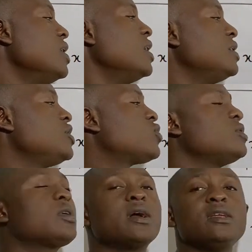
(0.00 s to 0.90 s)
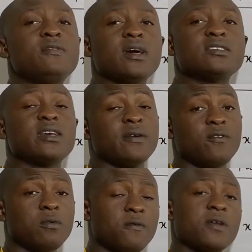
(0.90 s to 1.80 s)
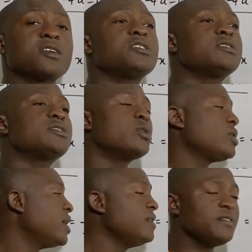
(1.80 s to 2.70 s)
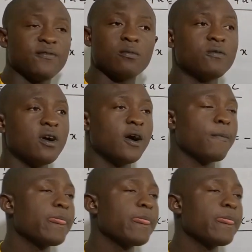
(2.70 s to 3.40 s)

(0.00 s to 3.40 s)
This one you can leave the answer in form of fractions, or you can leave in form of a